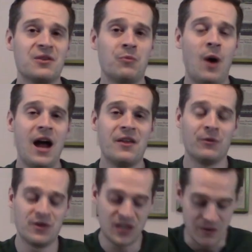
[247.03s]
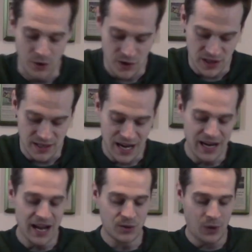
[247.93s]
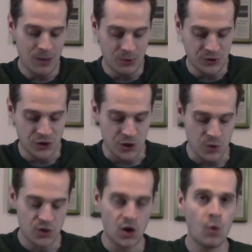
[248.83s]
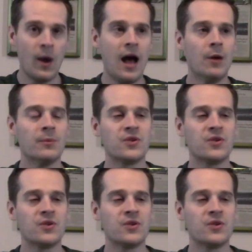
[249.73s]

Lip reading: of why their receivers and tight ends were able to do so well.